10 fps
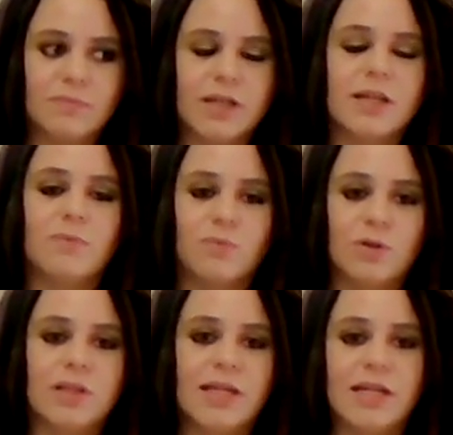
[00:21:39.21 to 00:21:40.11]
like, it
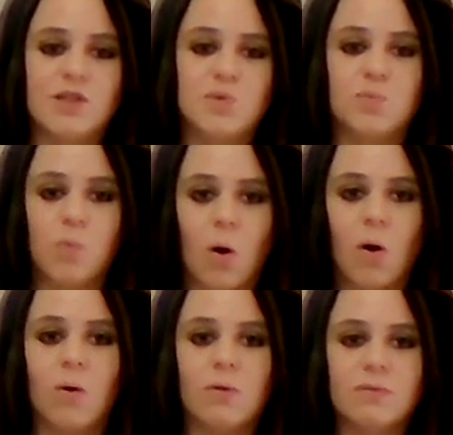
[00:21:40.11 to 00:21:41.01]
really is
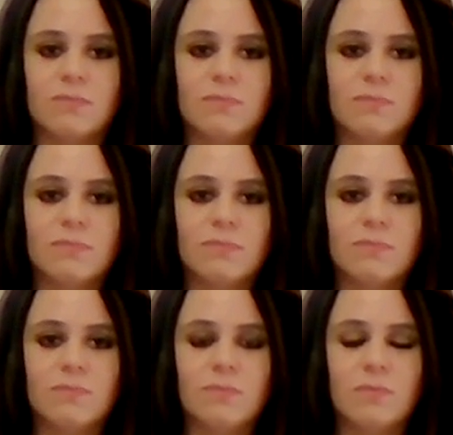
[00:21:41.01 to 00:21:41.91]
wrong
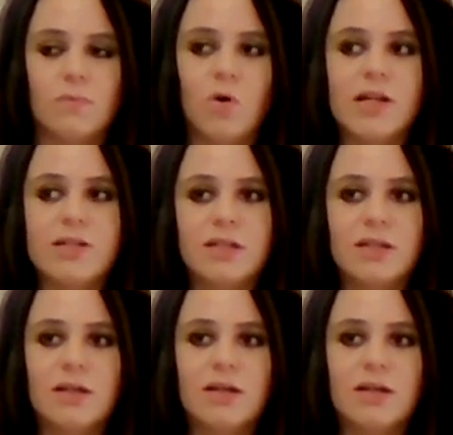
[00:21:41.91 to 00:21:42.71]
what